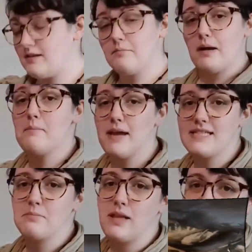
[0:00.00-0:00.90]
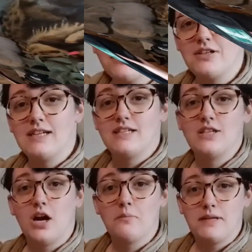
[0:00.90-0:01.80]
My med supply kit is
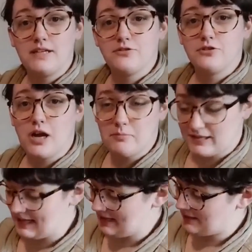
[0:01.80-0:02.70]
our mini trauma kit.